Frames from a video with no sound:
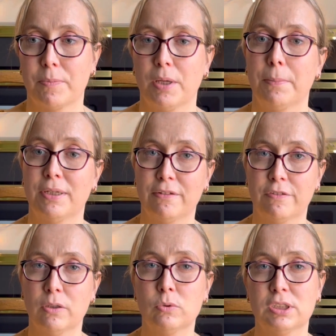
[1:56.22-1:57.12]
But I
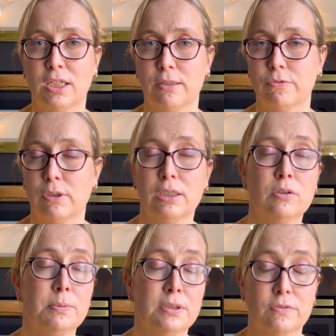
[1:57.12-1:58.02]
felt it was time for a little
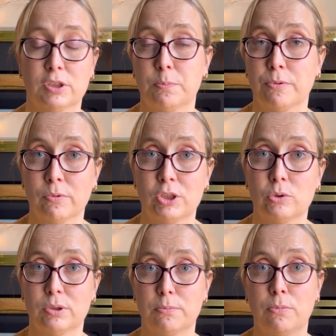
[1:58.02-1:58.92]
bit of a
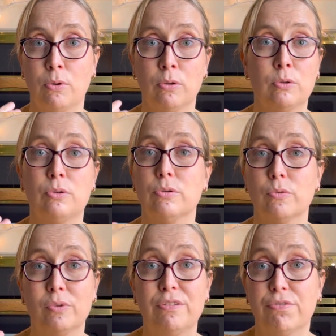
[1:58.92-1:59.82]
spiritual and moral
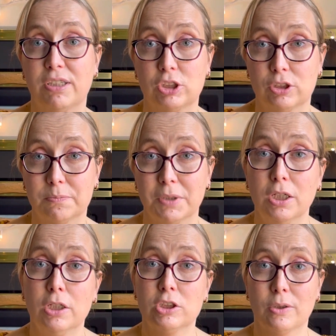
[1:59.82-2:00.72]
refresher.
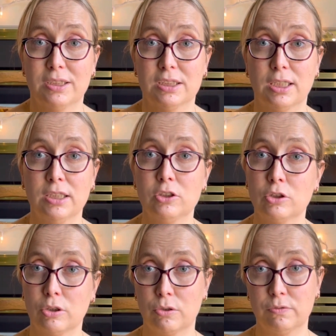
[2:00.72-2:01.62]
So I decided to
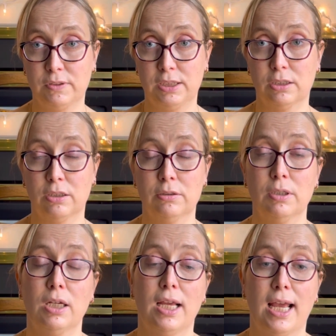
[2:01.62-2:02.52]
go vegan
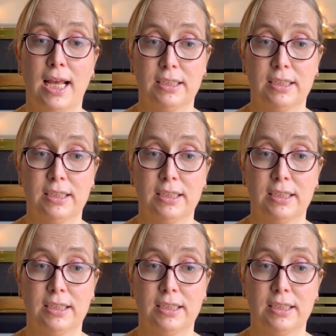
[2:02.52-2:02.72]
and